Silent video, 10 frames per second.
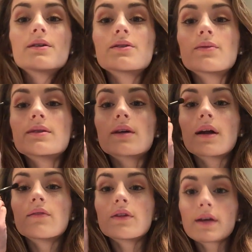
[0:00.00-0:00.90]
So it's
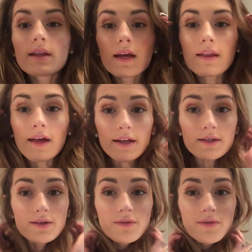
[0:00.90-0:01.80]
kind of looking like
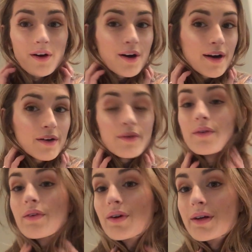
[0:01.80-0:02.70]
that so far. I don't
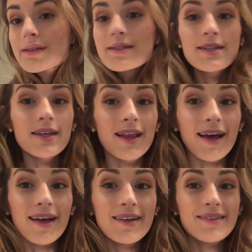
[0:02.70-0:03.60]
know if y'all can see
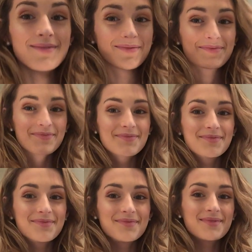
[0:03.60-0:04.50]
that.
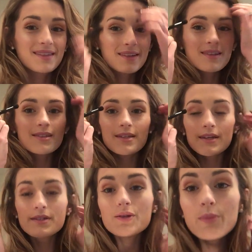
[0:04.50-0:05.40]
It's
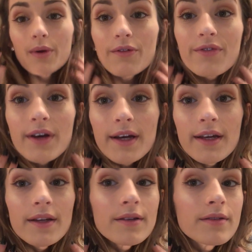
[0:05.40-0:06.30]
like super
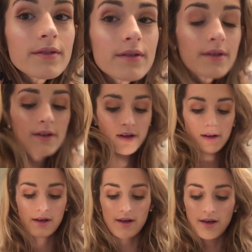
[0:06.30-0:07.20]
fun.
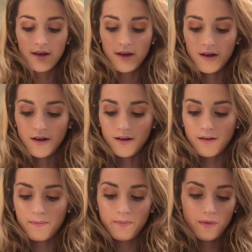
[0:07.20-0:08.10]

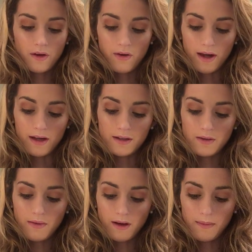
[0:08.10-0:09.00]
Okay, and
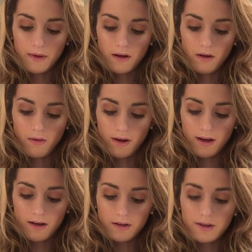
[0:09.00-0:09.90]
so then I'm gonna go
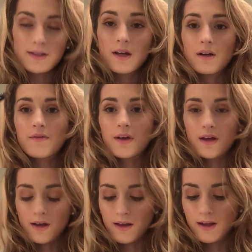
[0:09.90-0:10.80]
ahead and just kind of
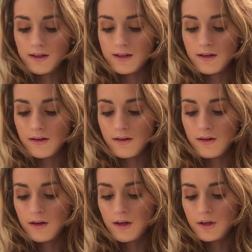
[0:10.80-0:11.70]
like, I like to
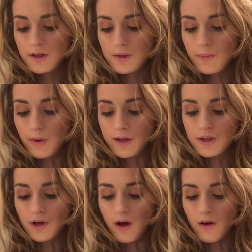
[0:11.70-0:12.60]
just
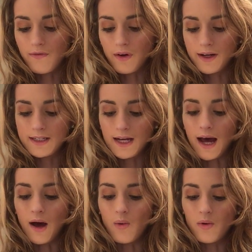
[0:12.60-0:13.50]
brush off on a
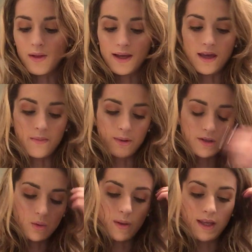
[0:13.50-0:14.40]
towel like in
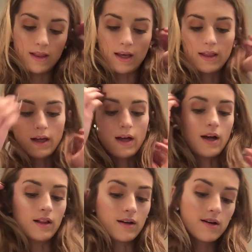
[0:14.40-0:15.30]
between like the
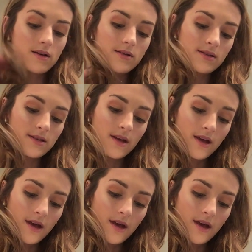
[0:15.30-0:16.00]
colors.